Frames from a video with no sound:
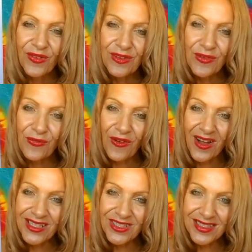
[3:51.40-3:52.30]
if you
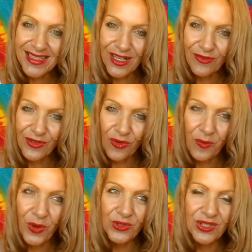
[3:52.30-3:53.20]
find yourself, your
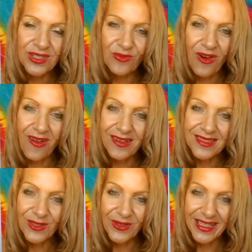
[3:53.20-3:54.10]
emotions
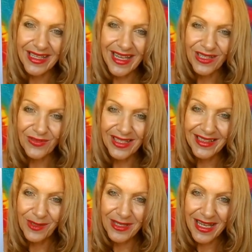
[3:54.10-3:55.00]
rising or getting out of a
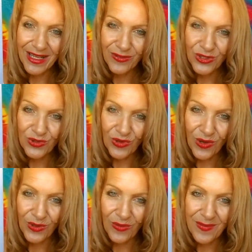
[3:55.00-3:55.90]
little bit out of
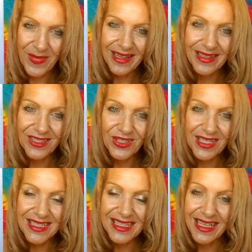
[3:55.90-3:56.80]
control or unbalanced, you
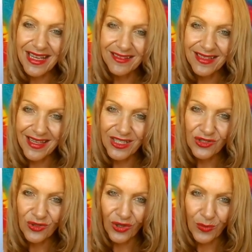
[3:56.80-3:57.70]
need to get out in
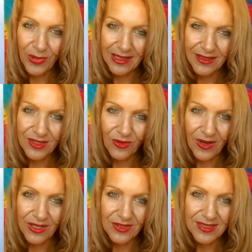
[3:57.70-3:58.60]
nature and go and balance and
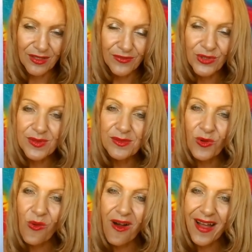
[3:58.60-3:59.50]
ground yourself or doing some
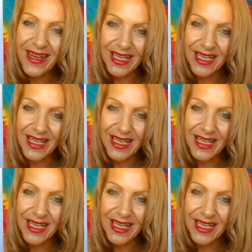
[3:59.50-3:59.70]
quiet